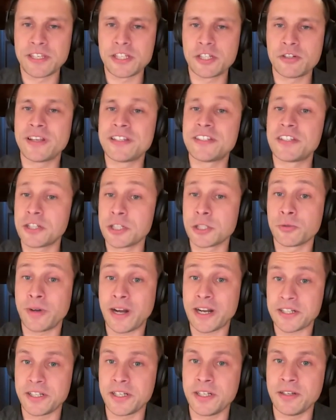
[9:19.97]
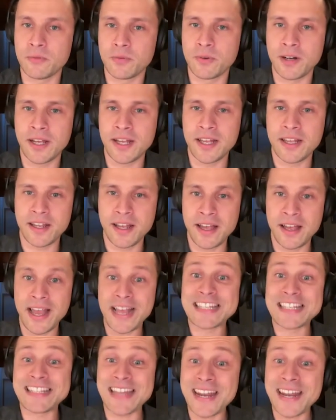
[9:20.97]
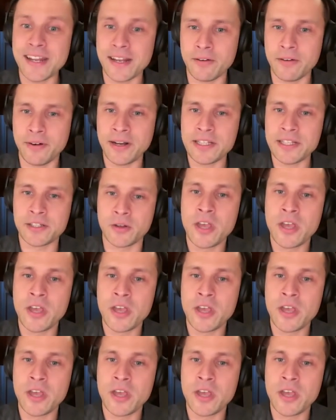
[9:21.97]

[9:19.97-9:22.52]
these transitions were actually extended, right?